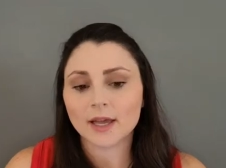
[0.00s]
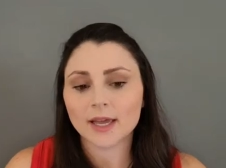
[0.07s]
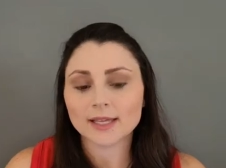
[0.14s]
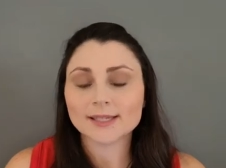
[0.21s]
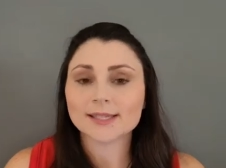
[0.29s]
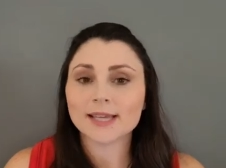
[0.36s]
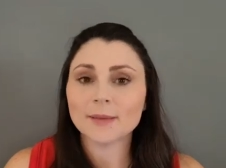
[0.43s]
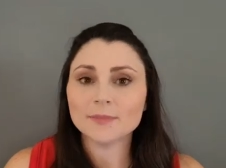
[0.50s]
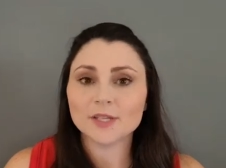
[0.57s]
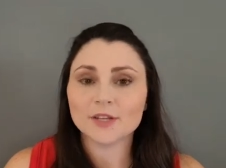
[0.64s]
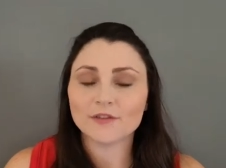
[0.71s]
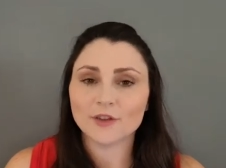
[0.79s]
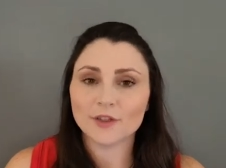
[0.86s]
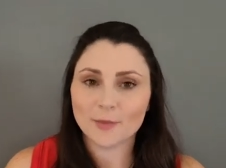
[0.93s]

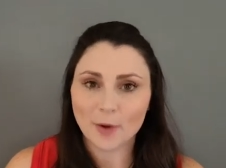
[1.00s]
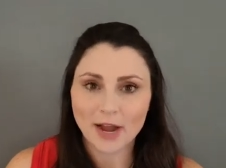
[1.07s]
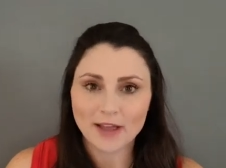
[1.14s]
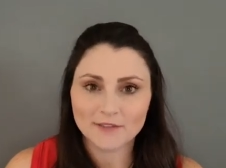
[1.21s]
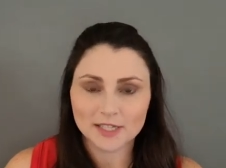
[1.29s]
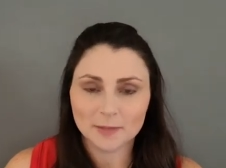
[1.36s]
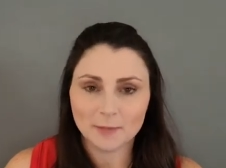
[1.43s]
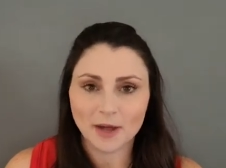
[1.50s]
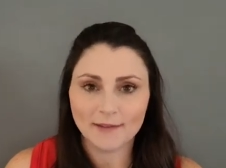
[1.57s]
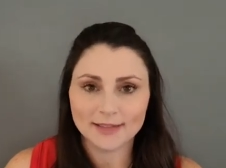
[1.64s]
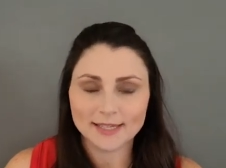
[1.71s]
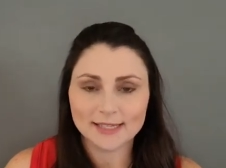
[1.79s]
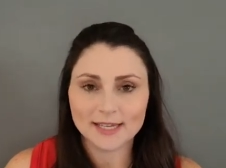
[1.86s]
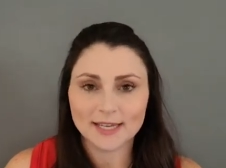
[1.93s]
Except for the privacy
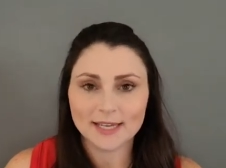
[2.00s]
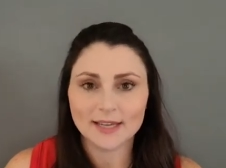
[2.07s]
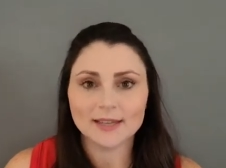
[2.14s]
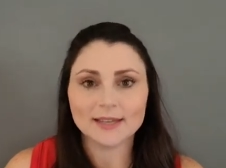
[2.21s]
policy,